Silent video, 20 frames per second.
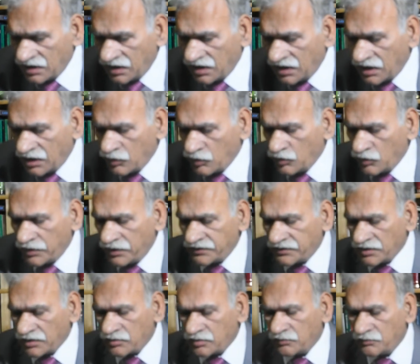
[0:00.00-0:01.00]
how a
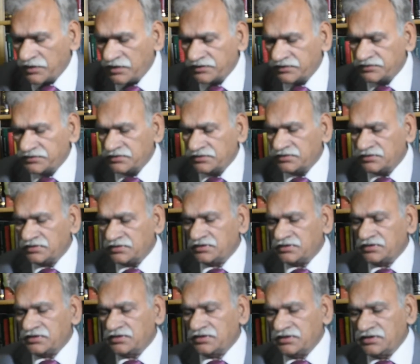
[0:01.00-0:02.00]
document
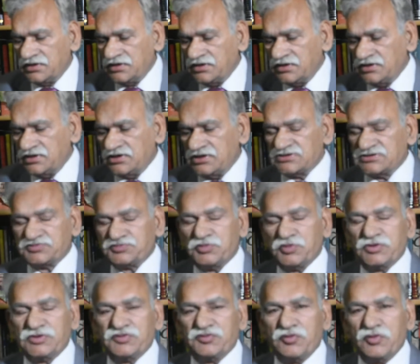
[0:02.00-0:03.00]
is
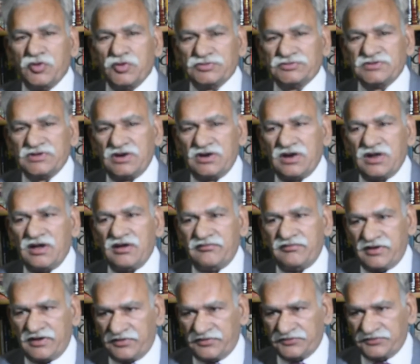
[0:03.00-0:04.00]
put forth in
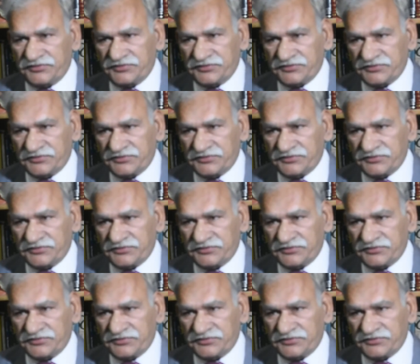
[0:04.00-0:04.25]
evidence.